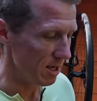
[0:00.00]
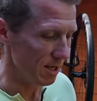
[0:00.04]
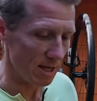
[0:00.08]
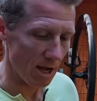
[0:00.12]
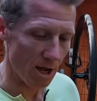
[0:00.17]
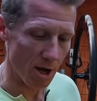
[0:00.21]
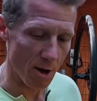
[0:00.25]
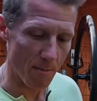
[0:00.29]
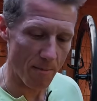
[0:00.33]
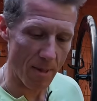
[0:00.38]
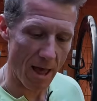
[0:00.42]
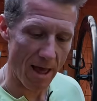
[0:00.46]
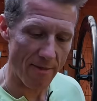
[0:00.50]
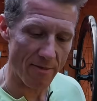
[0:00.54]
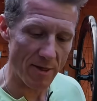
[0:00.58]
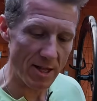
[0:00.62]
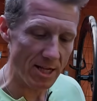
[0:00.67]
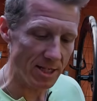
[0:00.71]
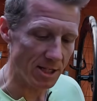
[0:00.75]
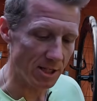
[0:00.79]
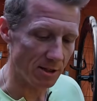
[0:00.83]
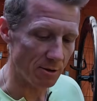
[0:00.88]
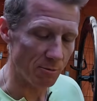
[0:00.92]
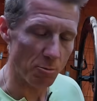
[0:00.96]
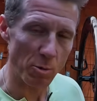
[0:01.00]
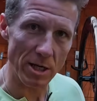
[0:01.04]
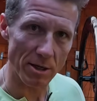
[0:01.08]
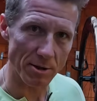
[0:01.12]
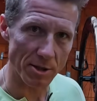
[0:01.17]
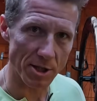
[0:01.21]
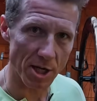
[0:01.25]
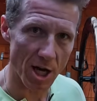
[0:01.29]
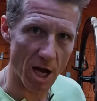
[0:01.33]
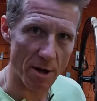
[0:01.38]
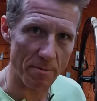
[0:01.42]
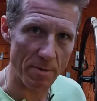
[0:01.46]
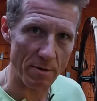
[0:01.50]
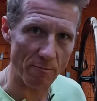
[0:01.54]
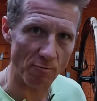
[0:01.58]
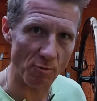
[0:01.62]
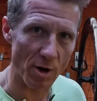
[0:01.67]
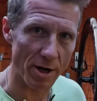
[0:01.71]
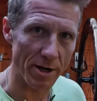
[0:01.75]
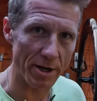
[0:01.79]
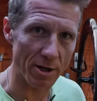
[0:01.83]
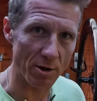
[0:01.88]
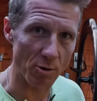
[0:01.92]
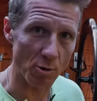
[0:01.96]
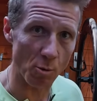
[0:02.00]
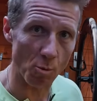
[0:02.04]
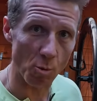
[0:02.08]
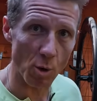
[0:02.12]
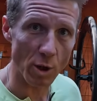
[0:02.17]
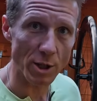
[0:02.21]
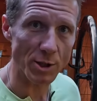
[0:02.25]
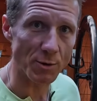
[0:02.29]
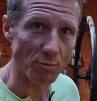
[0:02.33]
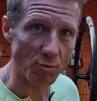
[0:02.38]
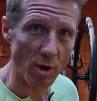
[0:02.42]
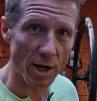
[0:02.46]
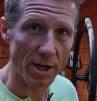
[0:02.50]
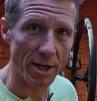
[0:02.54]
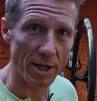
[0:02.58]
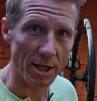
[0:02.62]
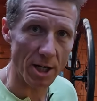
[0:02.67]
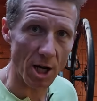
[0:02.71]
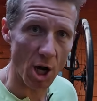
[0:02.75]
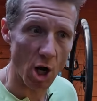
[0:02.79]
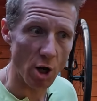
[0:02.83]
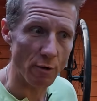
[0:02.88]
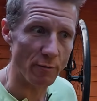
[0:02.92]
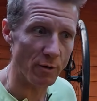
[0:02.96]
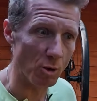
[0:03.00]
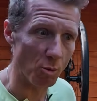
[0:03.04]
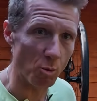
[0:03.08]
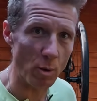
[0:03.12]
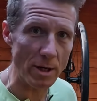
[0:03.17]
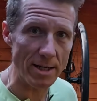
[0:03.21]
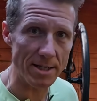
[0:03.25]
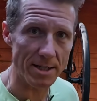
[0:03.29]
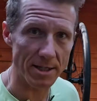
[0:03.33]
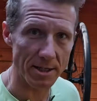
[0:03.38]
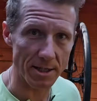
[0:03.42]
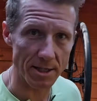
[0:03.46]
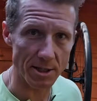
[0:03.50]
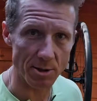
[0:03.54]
And these are the wheels that I've been running, or was running, over the winter.